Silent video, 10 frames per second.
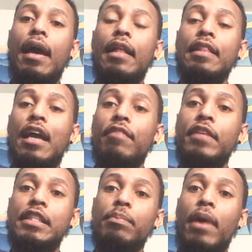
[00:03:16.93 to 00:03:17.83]
A lot of
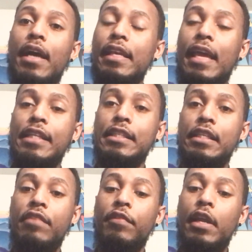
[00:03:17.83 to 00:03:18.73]
these body aches in
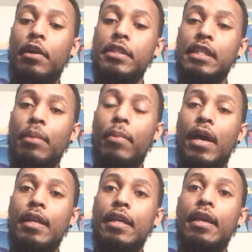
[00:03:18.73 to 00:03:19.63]
different areas of the
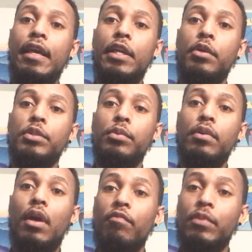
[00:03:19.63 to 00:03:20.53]
body can also
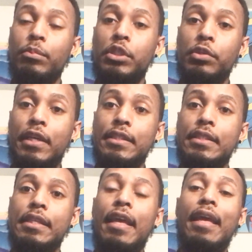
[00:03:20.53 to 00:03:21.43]
come from
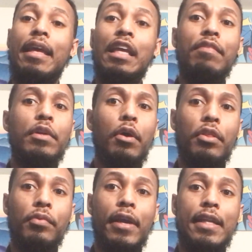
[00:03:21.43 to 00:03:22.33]
stress. Even
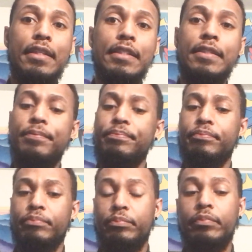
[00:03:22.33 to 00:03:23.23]
arthritis.
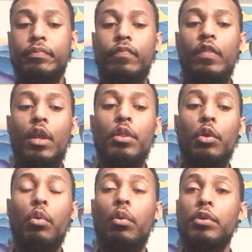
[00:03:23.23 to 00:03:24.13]
The
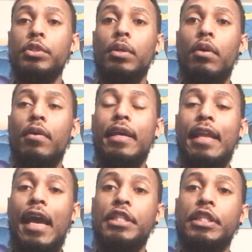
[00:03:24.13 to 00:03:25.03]
cortisol can
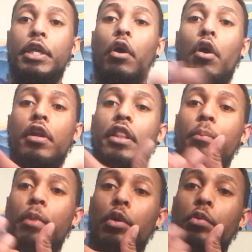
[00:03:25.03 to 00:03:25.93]
actually harden the
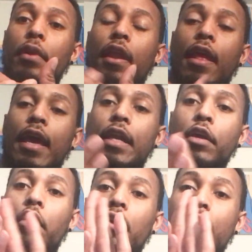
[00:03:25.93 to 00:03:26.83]
bone and the
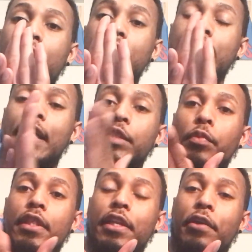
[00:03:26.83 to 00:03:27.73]
cartilage that's
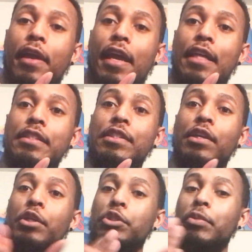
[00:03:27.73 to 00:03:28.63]
within your hands,
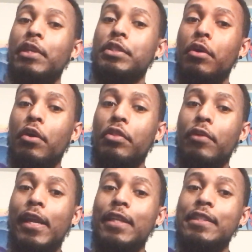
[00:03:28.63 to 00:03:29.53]
contributing to
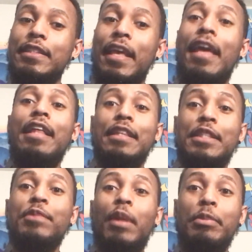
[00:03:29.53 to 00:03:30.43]
arthritis. This
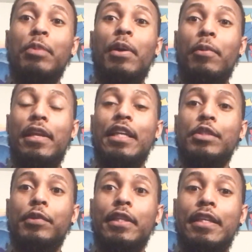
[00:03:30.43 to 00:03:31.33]
is what I'm talking about when it
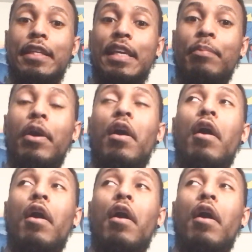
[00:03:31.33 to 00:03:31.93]
gets really deep.